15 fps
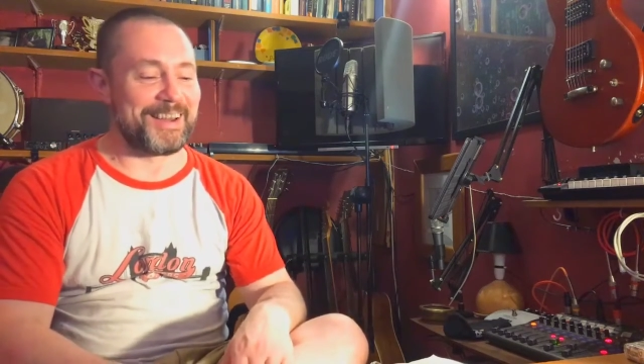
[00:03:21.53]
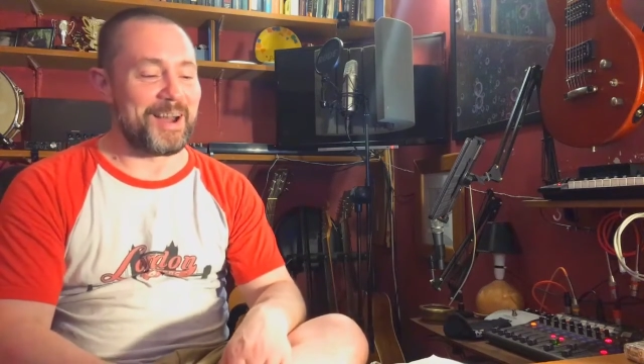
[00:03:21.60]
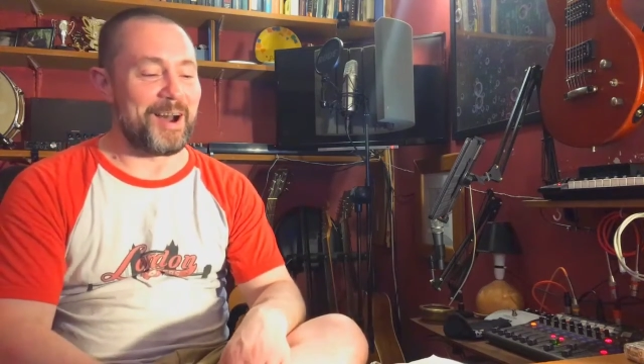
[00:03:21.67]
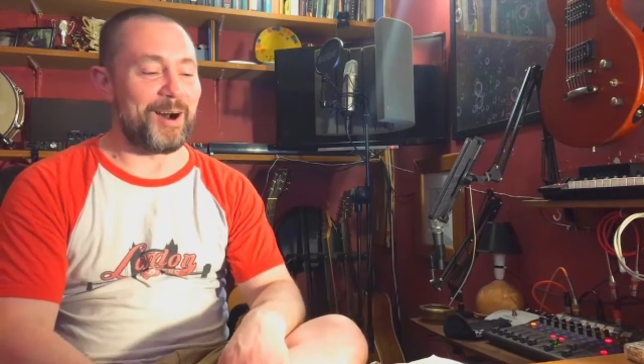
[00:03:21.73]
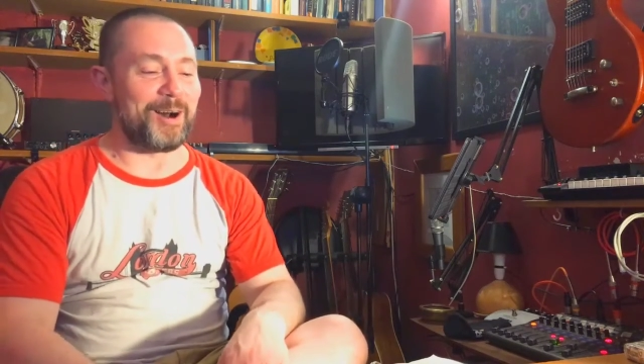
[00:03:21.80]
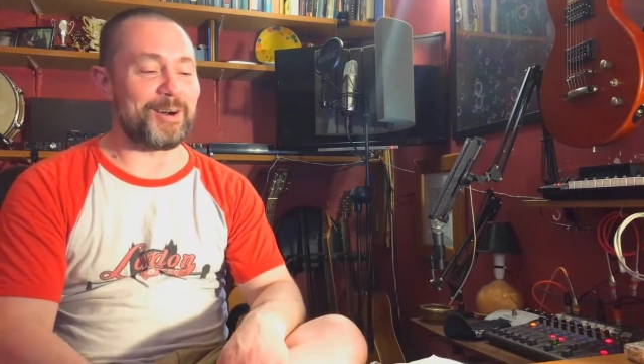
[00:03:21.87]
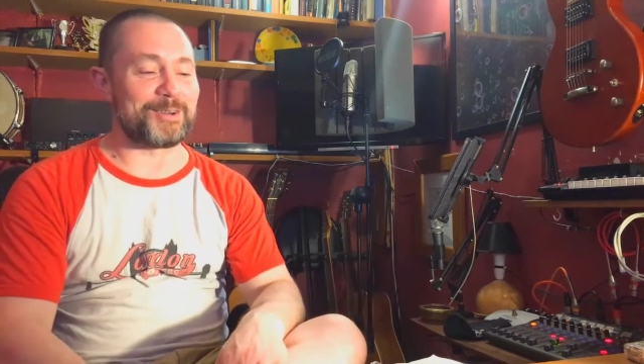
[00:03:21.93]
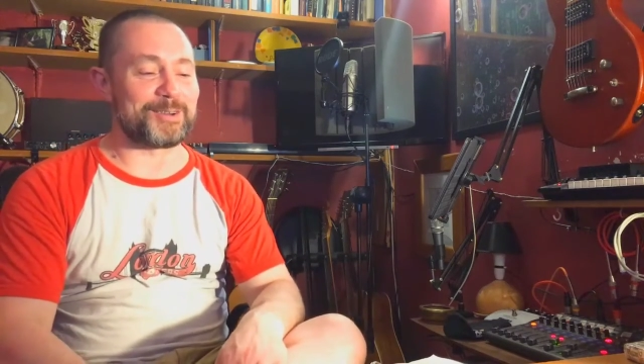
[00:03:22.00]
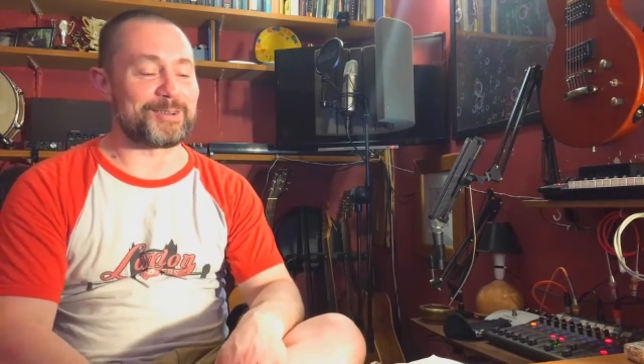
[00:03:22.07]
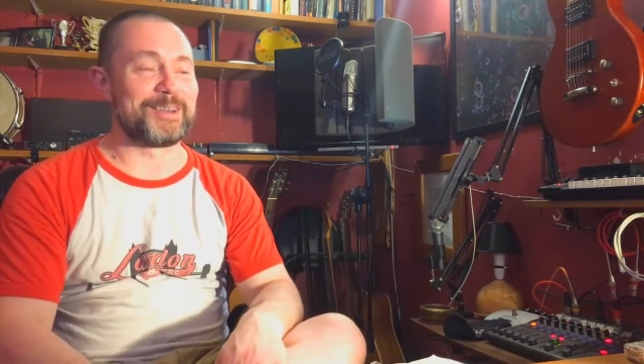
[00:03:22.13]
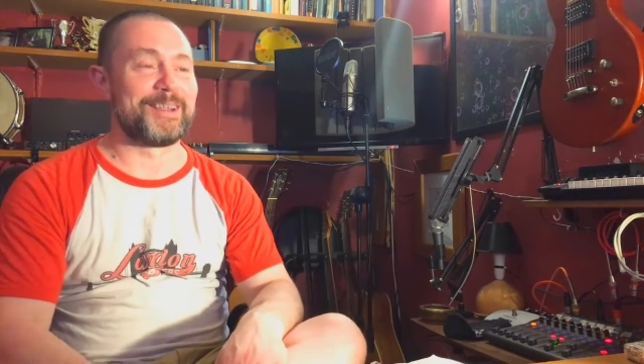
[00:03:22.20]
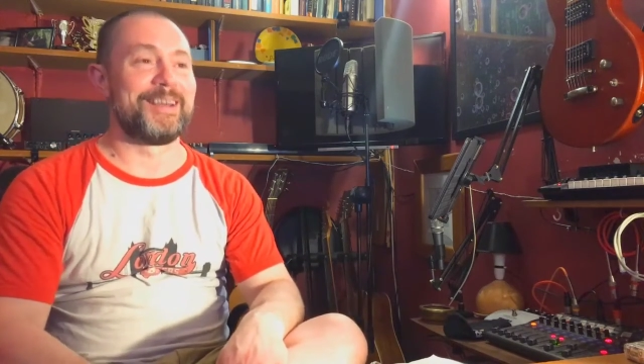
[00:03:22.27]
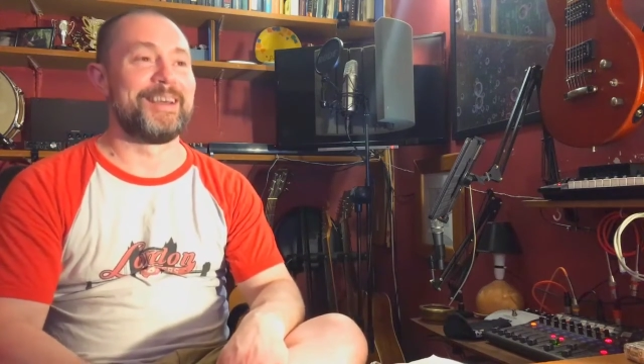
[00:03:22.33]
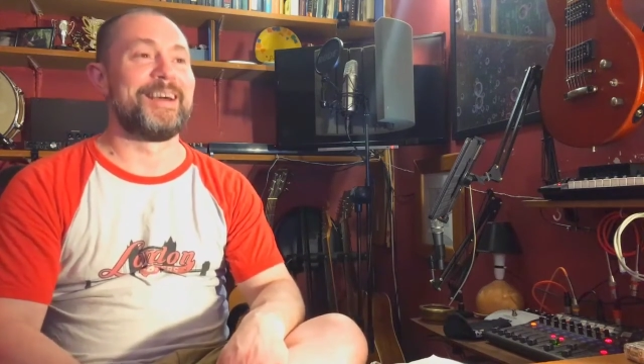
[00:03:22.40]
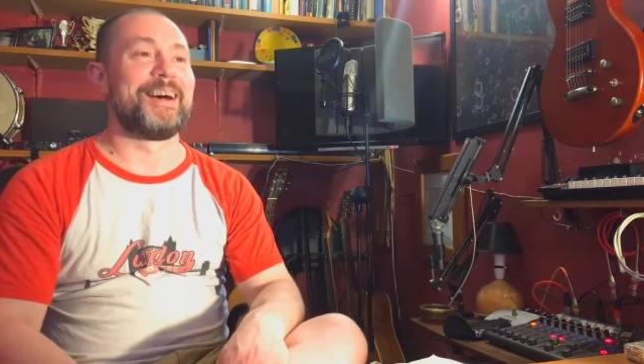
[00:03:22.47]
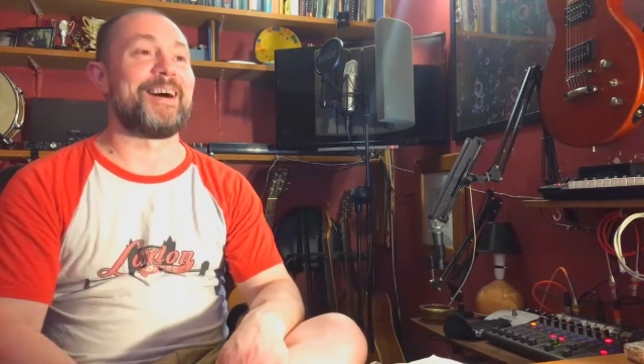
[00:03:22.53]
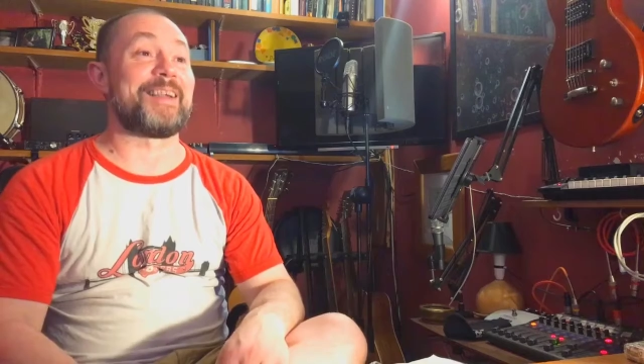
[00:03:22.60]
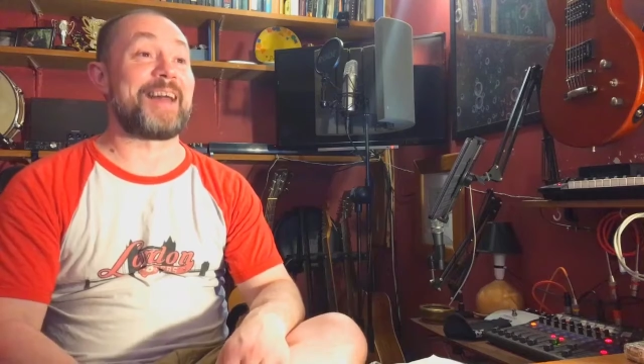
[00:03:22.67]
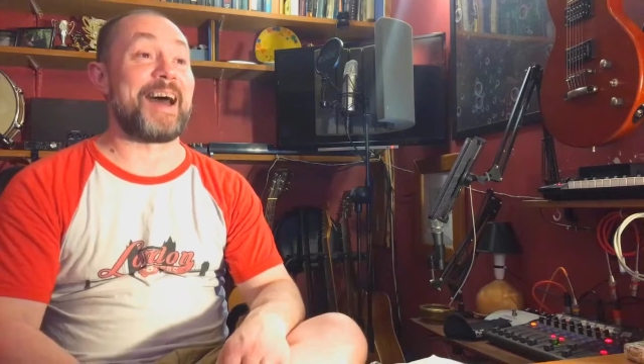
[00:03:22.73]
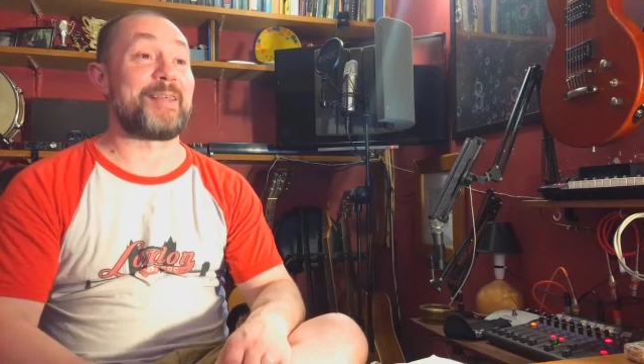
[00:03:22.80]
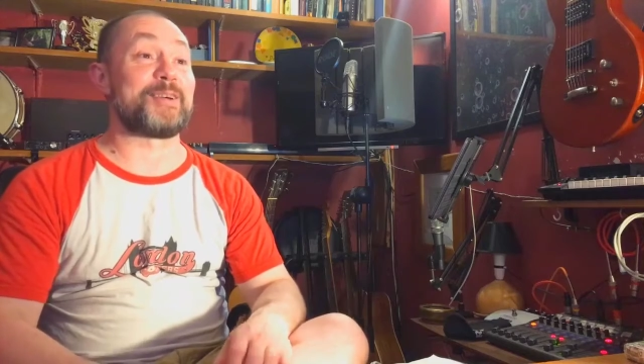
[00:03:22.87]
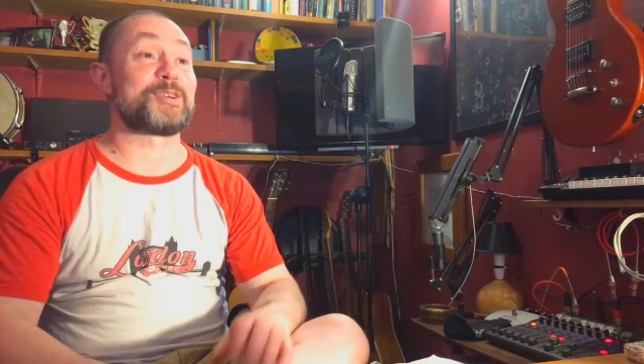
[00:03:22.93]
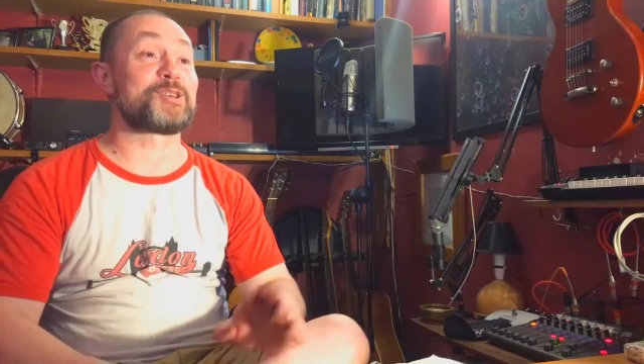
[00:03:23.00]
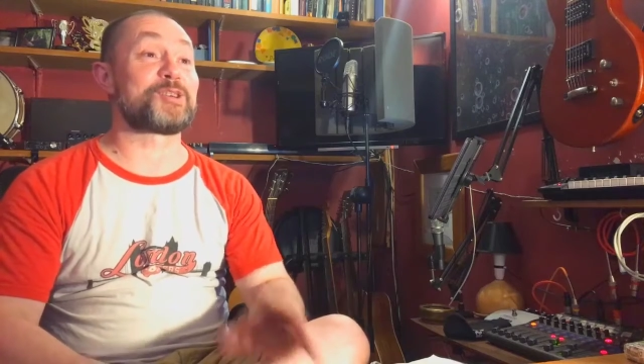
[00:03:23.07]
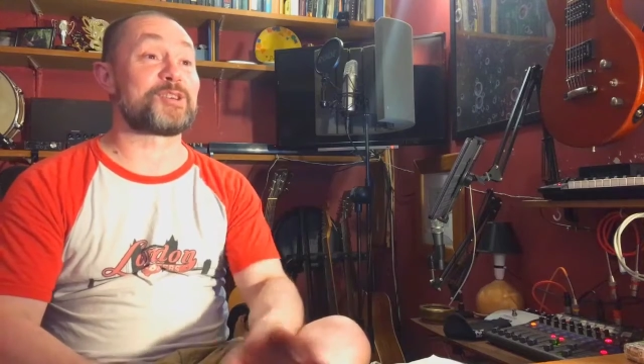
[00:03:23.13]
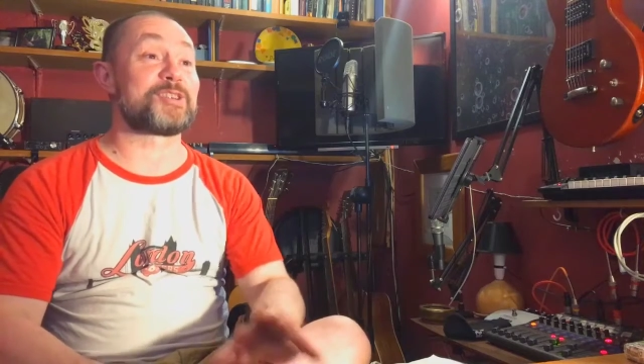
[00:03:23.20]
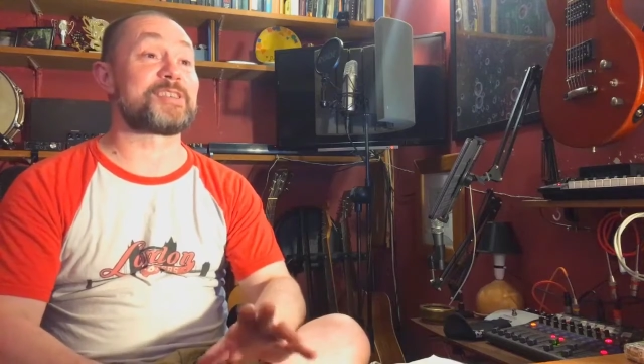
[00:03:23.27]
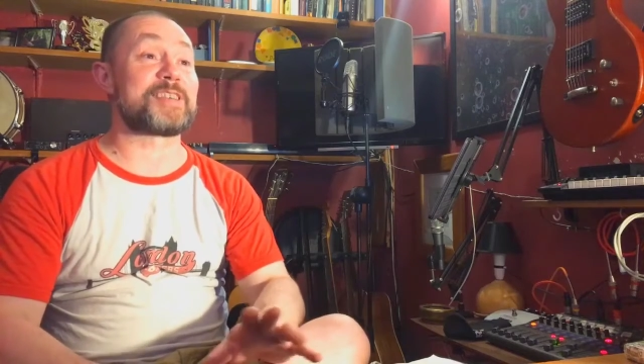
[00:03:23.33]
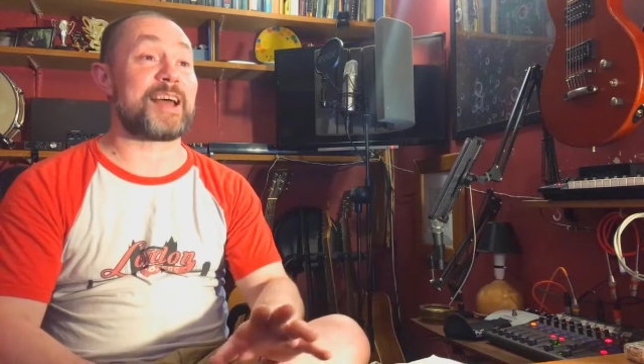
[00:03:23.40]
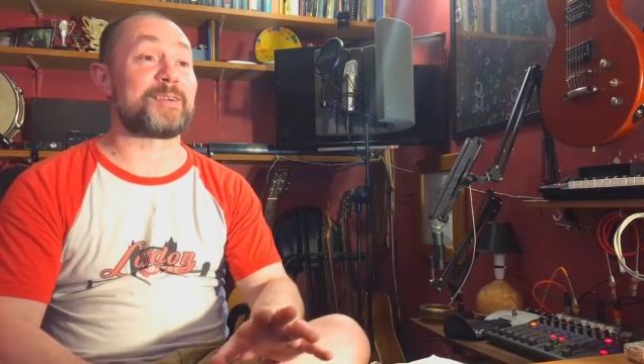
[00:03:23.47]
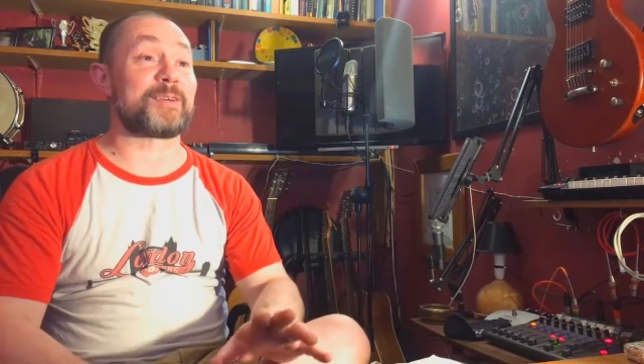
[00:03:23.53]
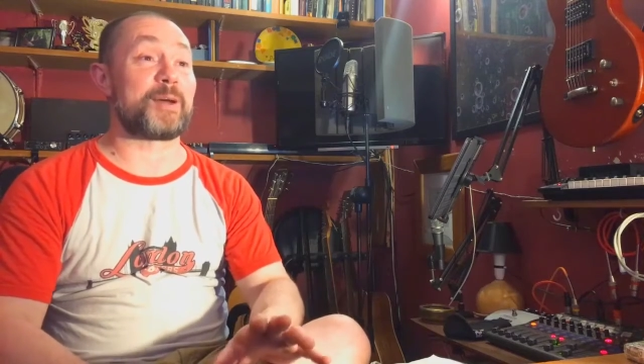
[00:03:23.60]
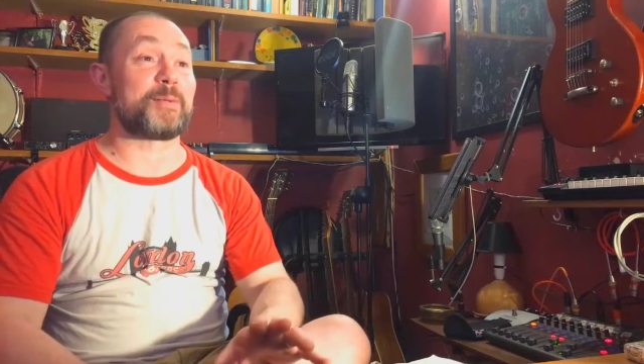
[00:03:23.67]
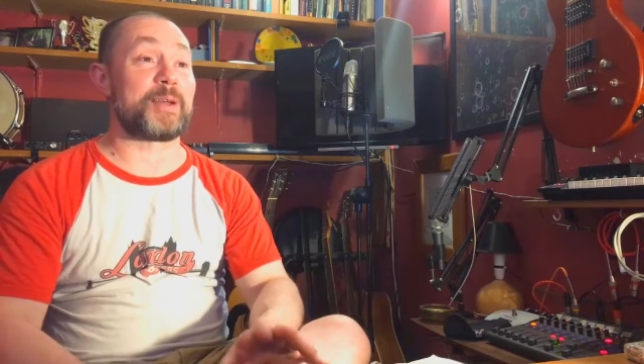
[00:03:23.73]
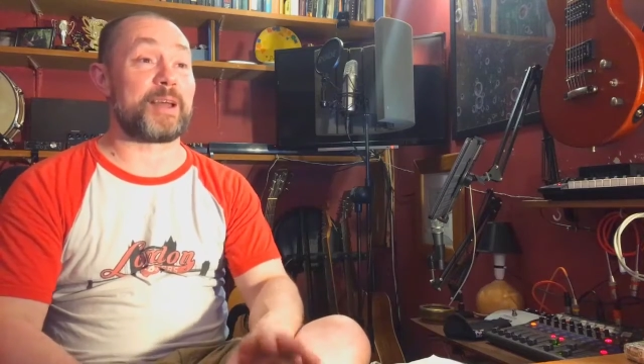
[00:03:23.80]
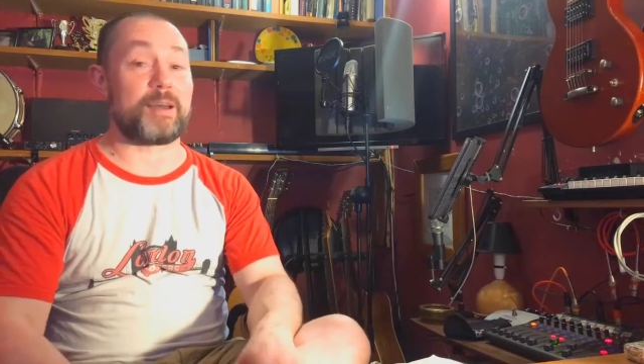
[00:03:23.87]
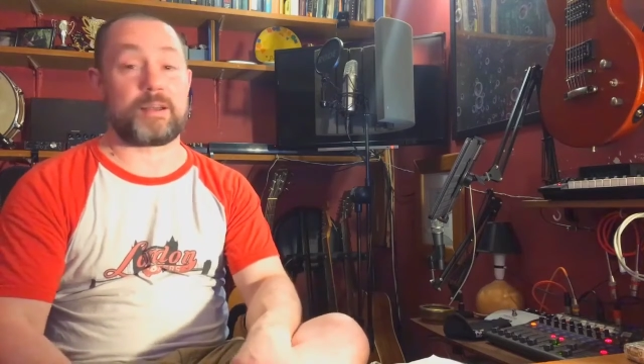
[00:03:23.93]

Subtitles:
on how they should sound coming out.